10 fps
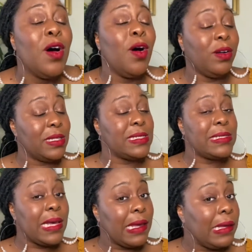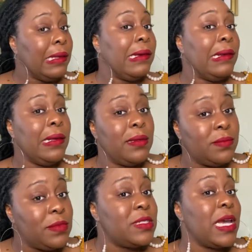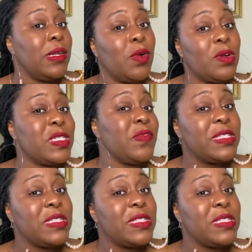All I have to say, taking the course over